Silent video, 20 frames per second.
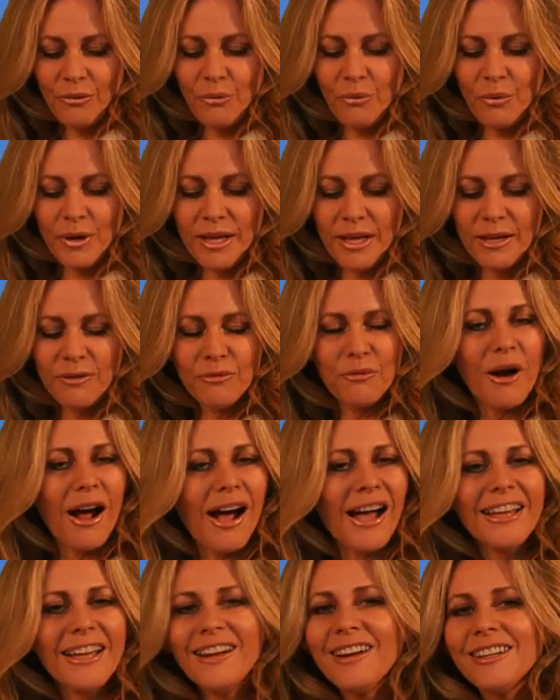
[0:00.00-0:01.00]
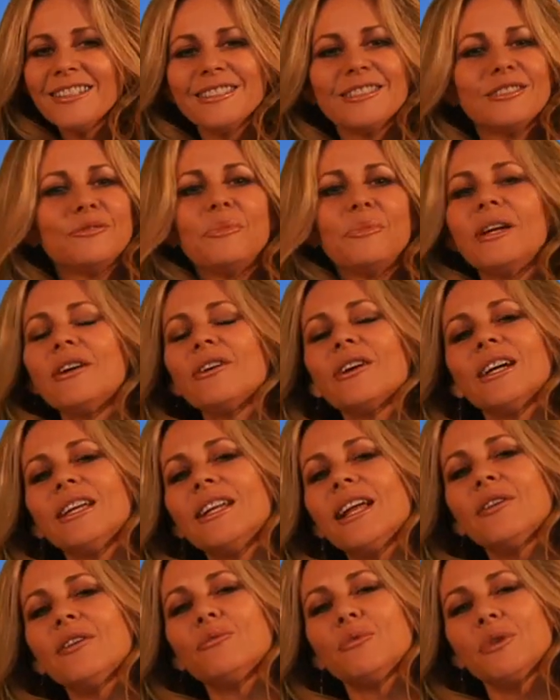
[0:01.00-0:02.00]
We ride on
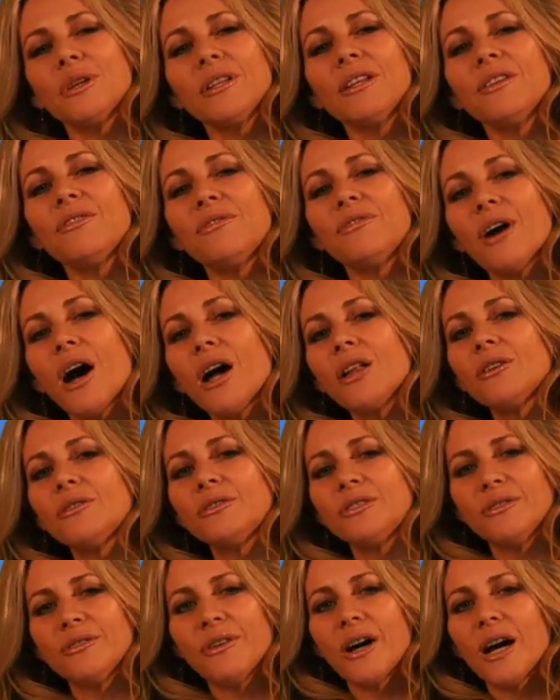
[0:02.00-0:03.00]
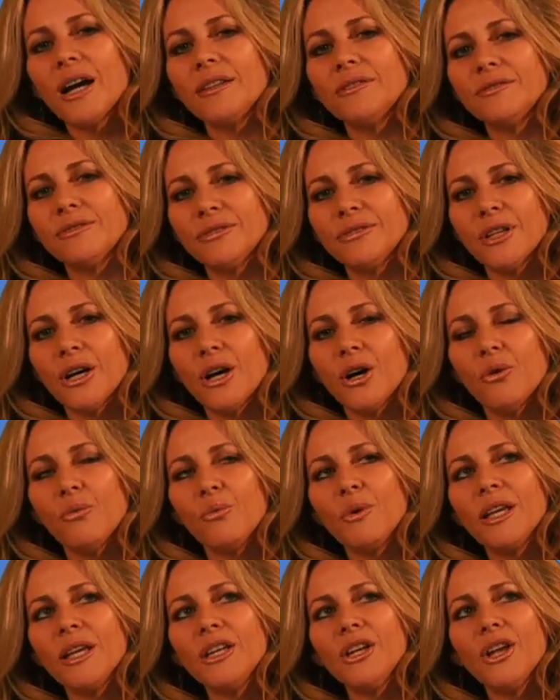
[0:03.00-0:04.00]
spirit and really follow divine flow.
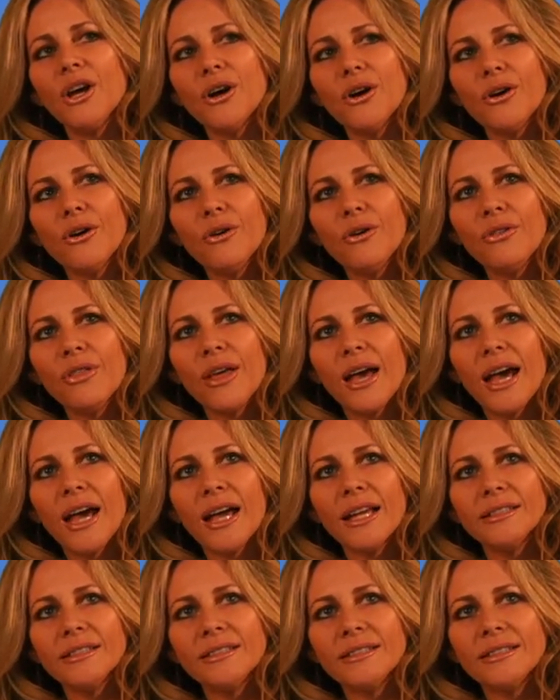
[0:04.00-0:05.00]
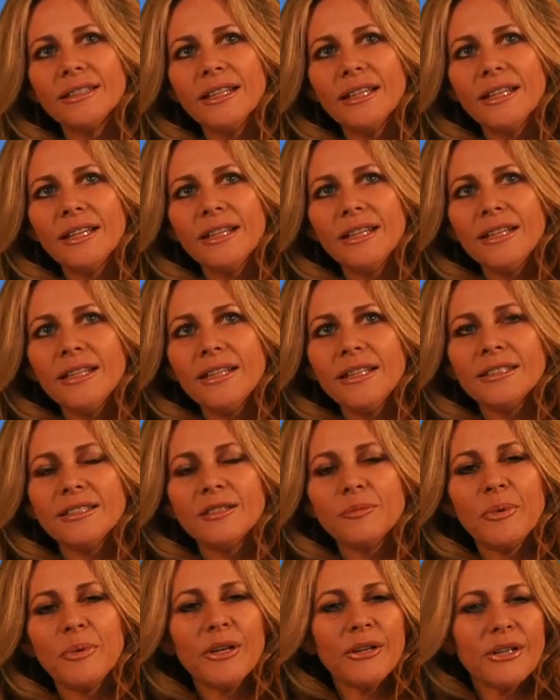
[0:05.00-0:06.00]
We know that
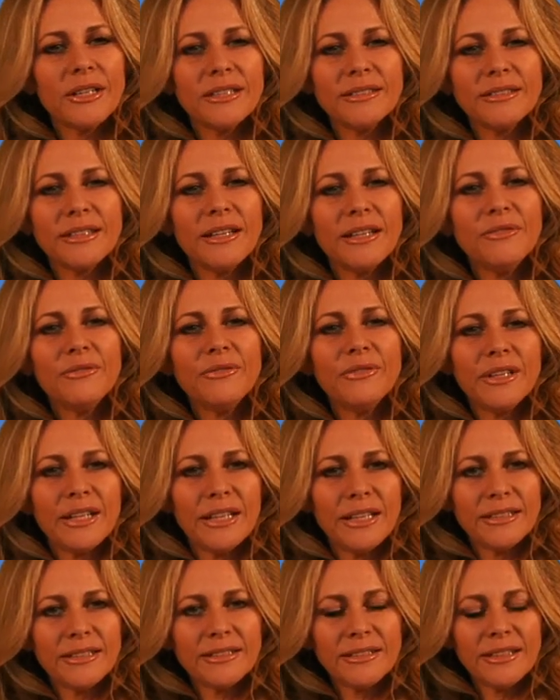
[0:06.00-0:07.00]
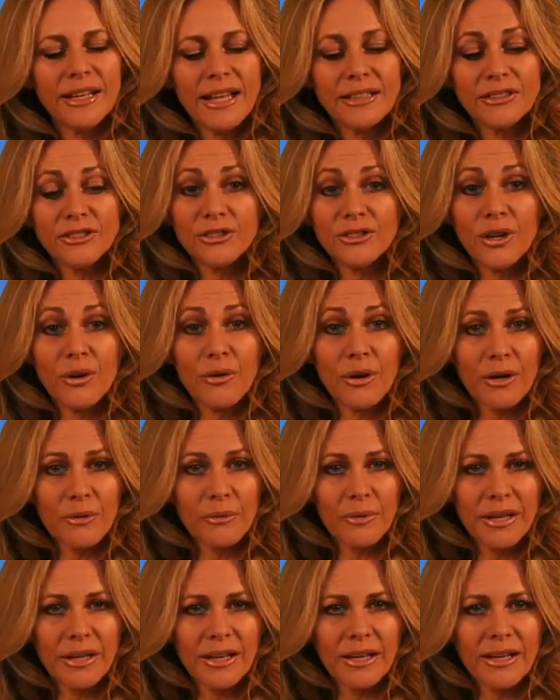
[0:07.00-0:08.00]
Spirit is infinite, and so
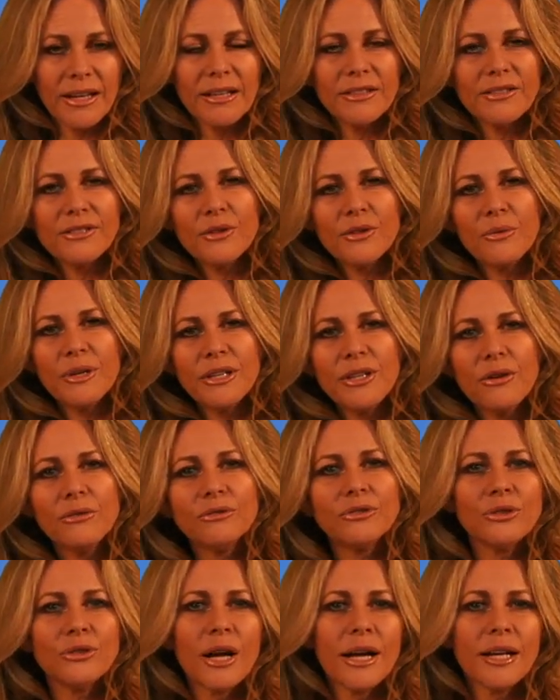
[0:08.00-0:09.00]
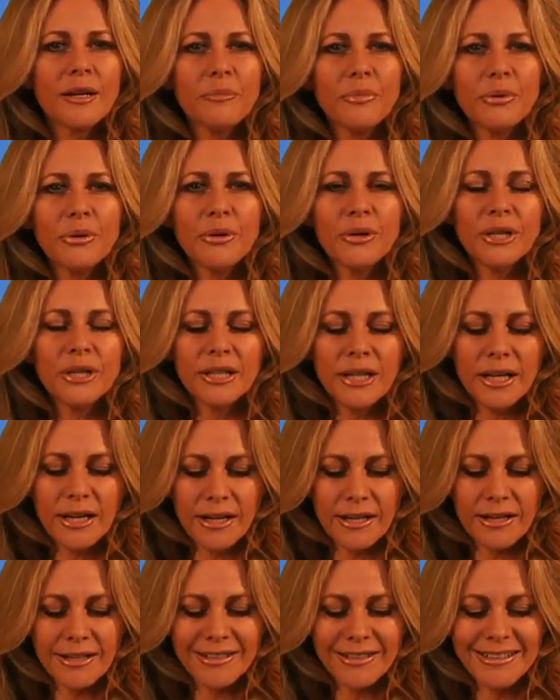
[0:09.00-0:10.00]
are we. So we don't try to
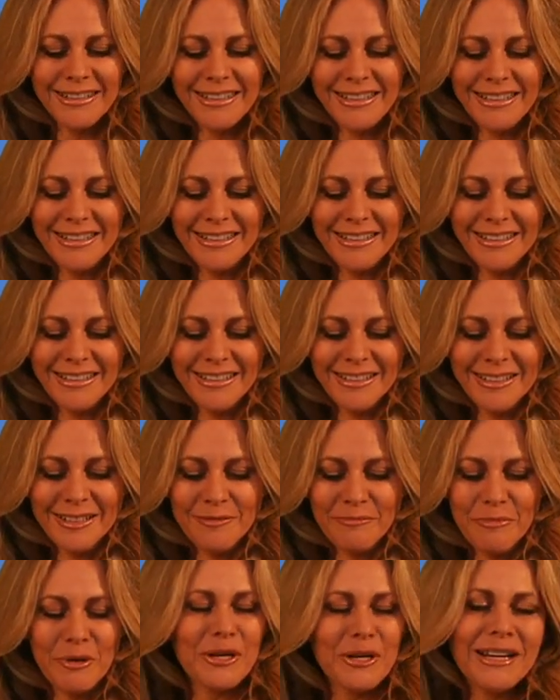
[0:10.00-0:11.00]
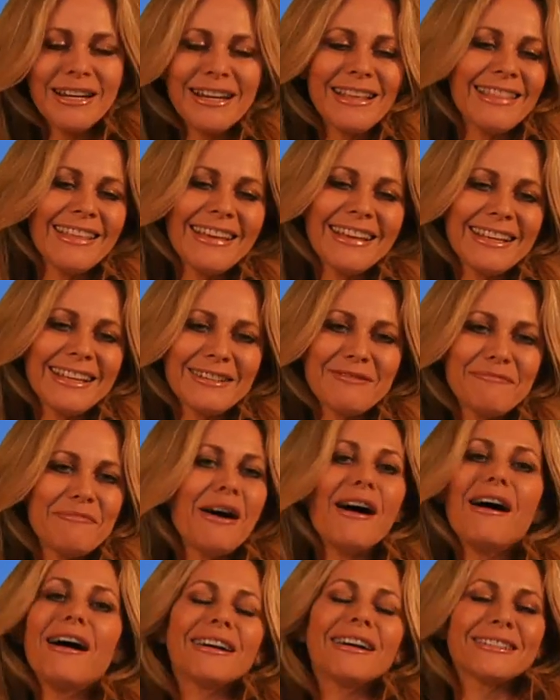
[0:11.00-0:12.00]
put anything in a
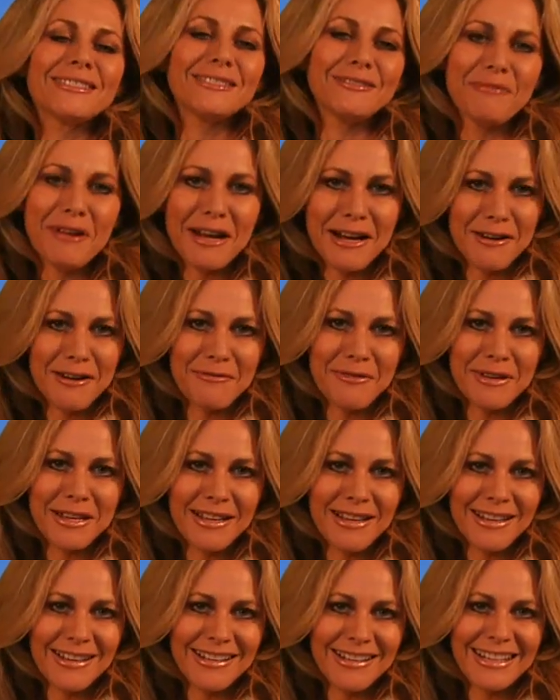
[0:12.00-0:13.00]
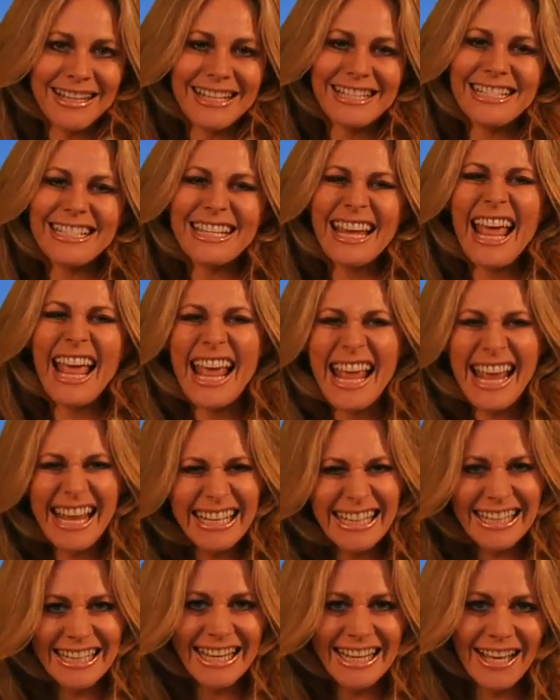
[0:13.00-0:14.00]
box where we
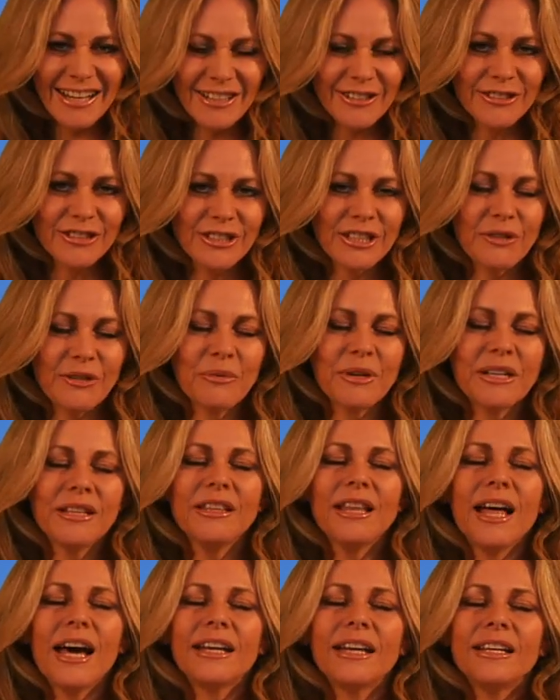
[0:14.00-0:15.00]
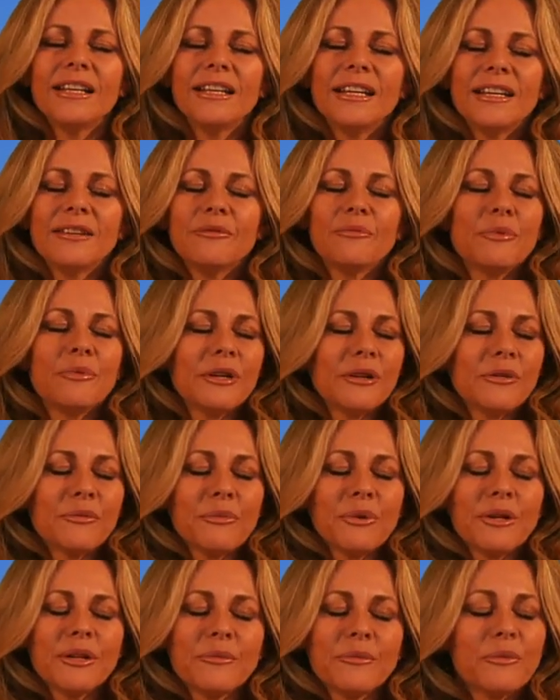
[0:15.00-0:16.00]
contain the energy. We let it
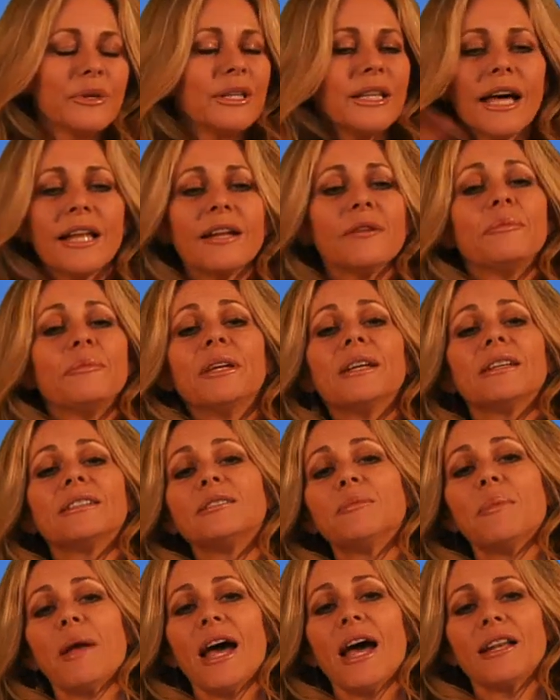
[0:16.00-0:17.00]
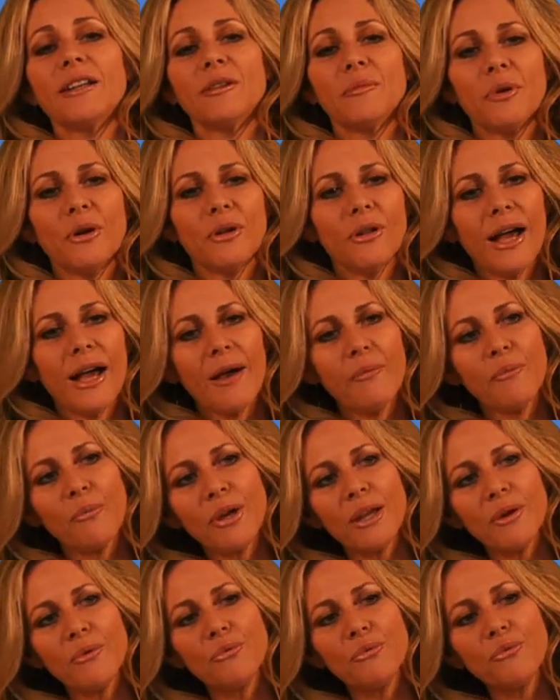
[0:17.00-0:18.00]
be expandable, and
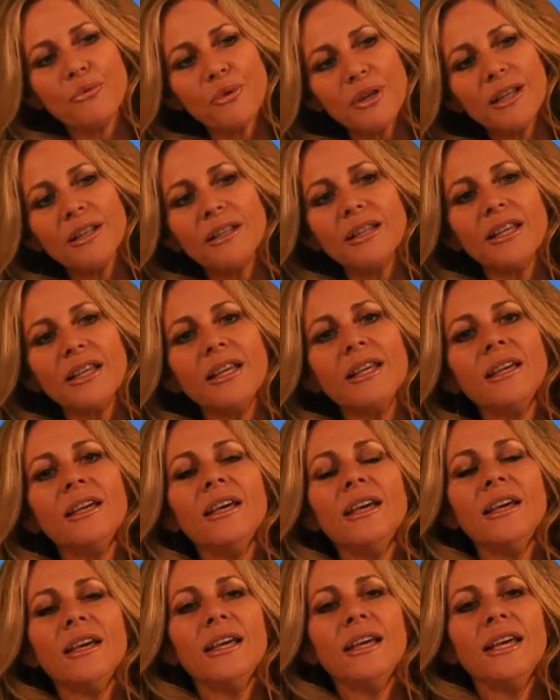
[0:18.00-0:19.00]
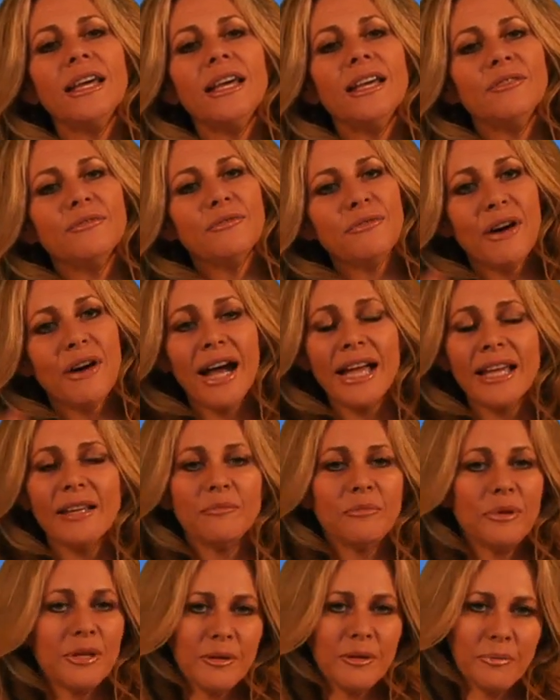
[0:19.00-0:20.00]
we really
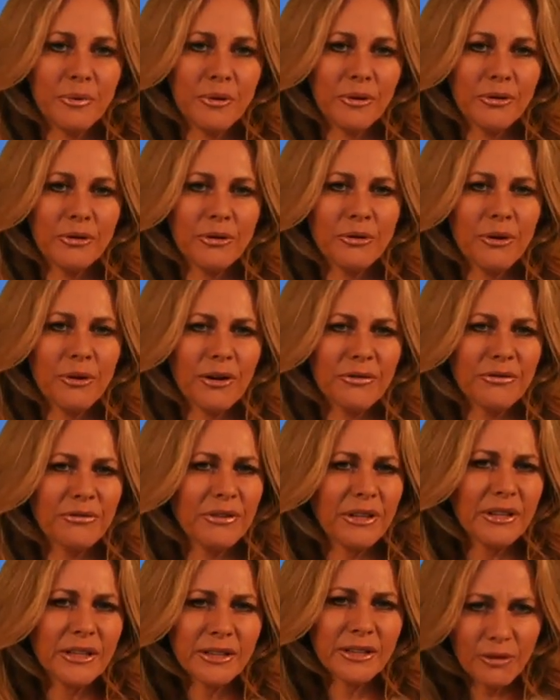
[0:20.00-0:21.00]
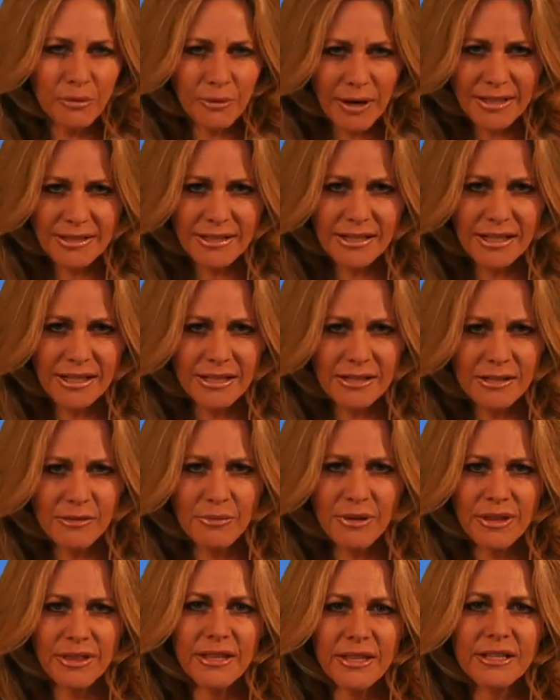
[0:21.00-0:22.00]
invite people who are feeling the resonance
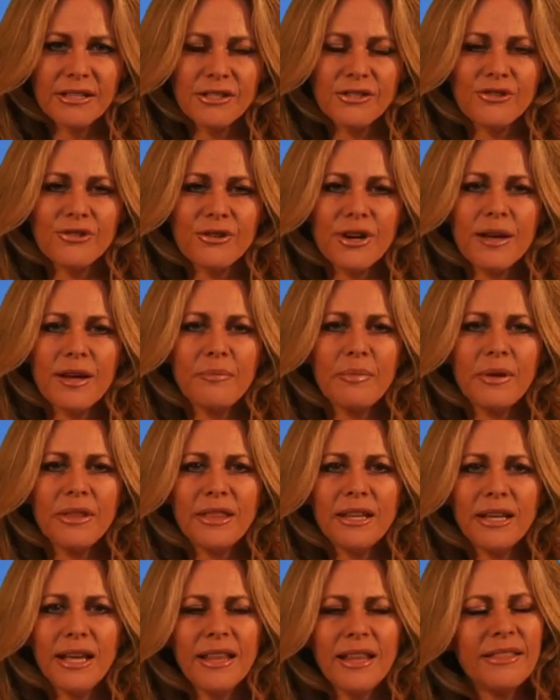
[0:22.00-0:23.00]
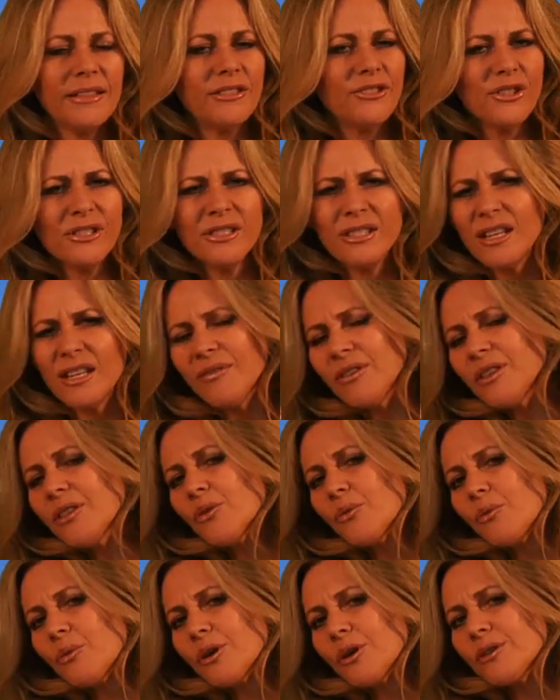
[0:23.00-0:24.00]
with this trip, and just even
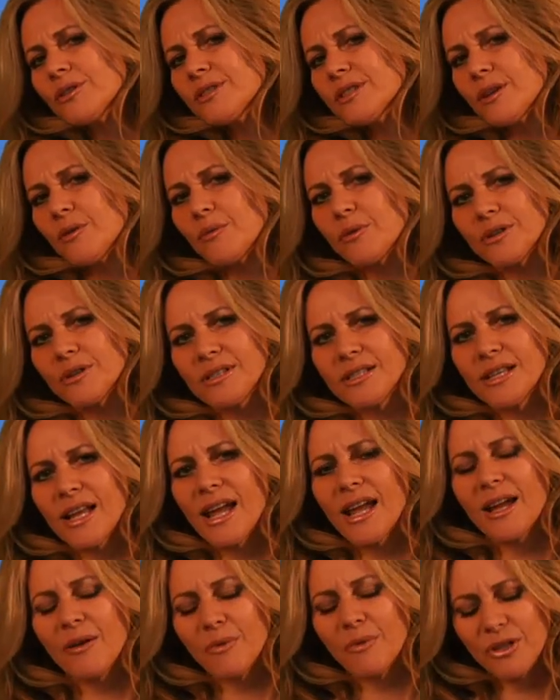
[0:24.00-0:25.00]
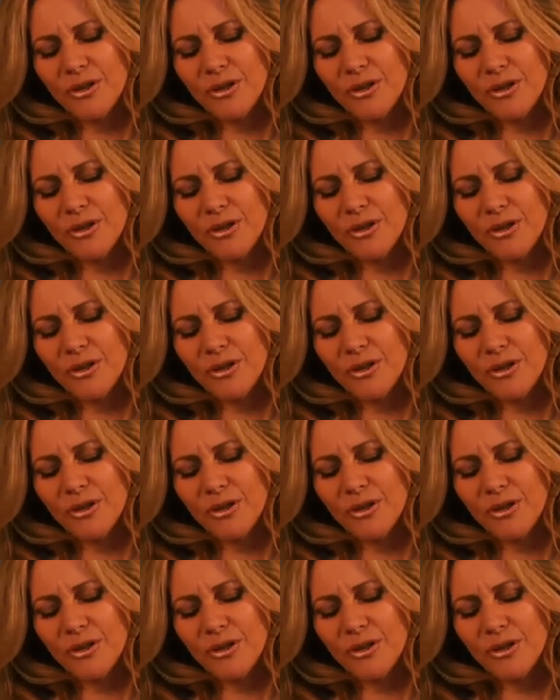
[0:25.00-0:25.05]
the words that we're saying.